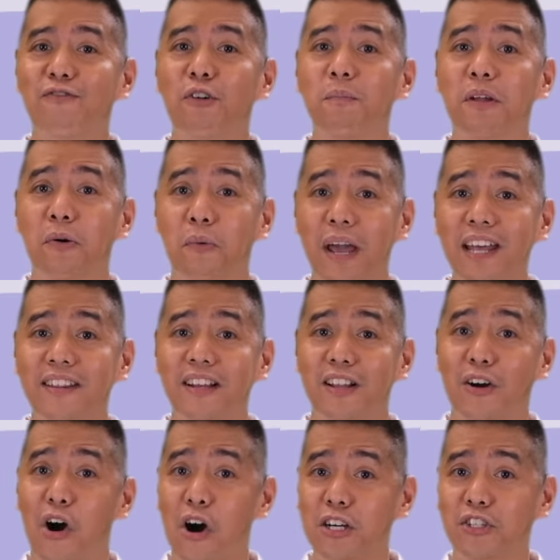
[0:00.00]
from the
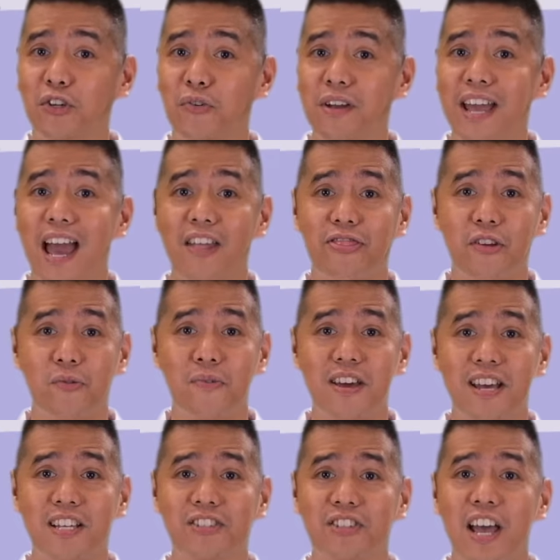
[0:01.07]
radial artery at the
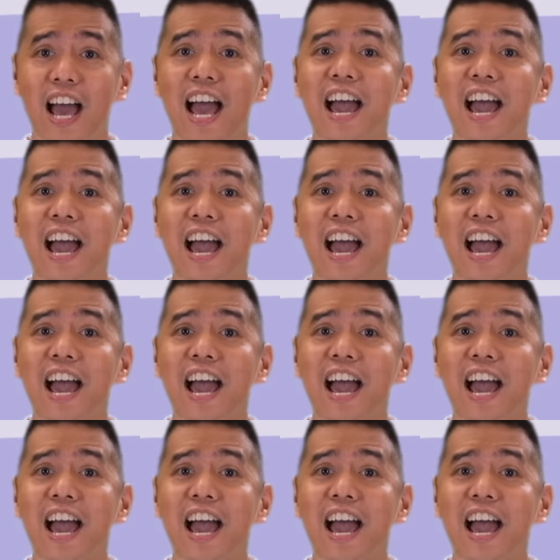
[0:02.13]
wrist